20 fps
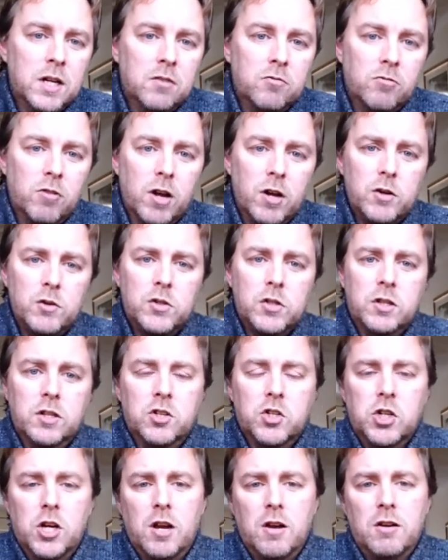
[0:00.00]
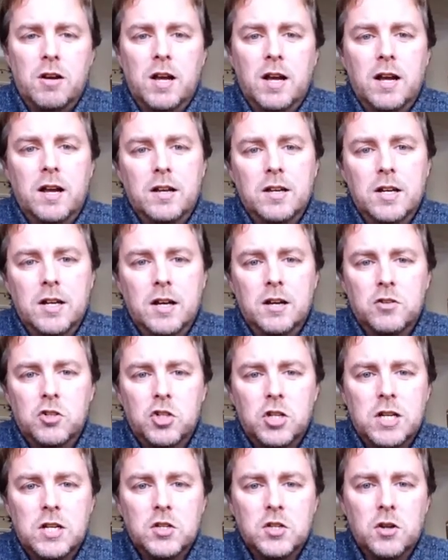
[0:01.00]
Rose Cachola.
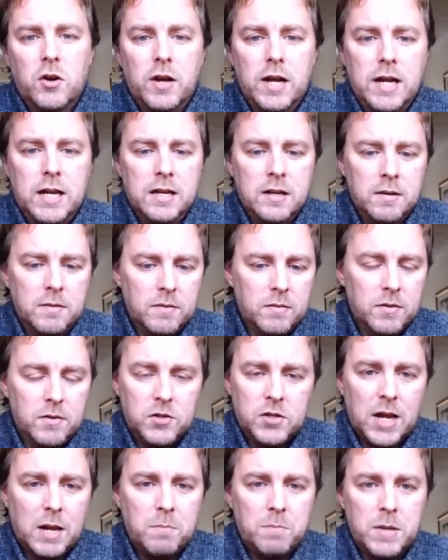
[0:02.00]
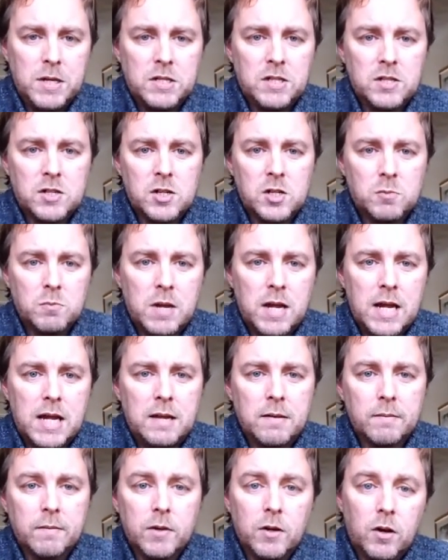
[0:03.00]
She's not in the same business as me.
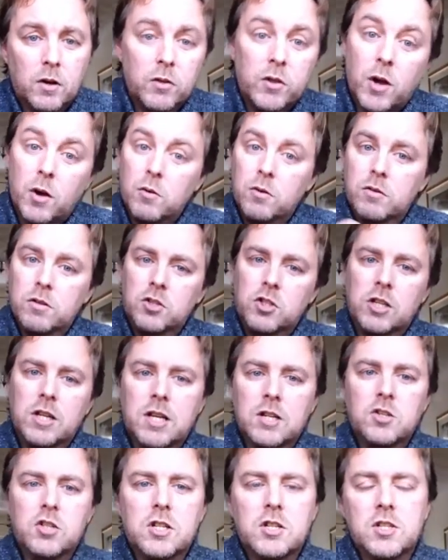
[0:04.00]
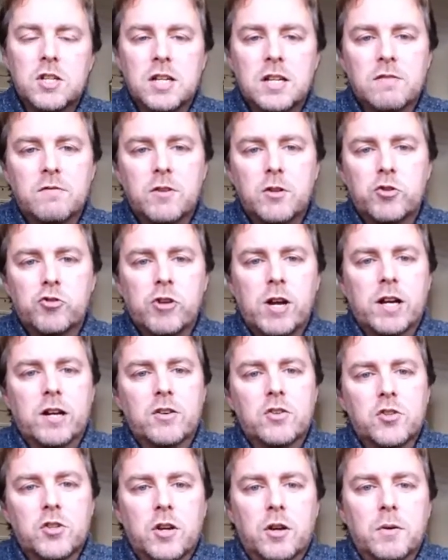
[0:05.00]
No, she is. She's in
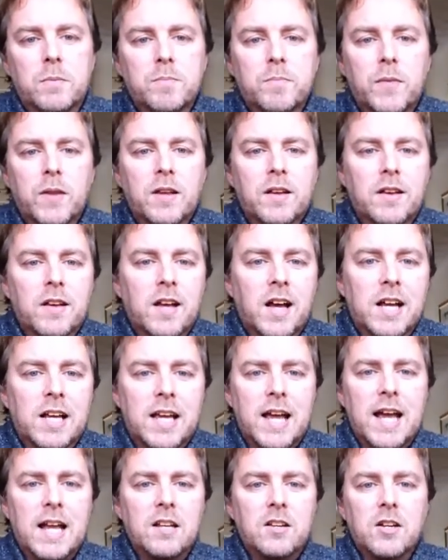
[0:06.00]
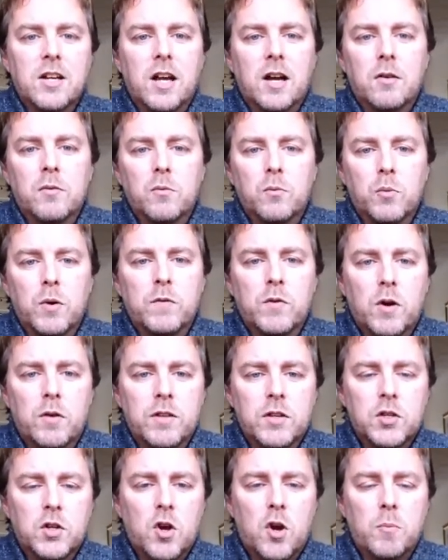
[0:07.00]
ViewTracker. So, again, we've got
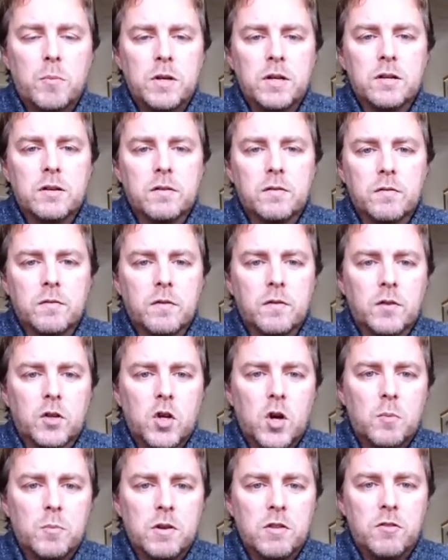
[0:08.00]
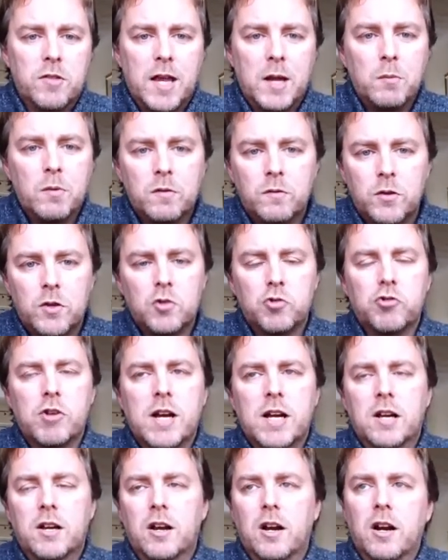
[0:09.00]
this common theme with
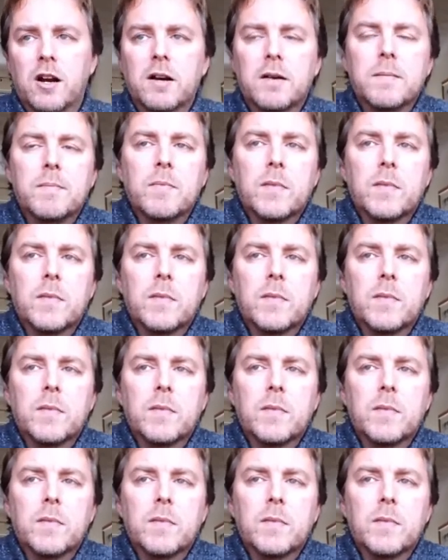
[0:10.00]
ViewTracker.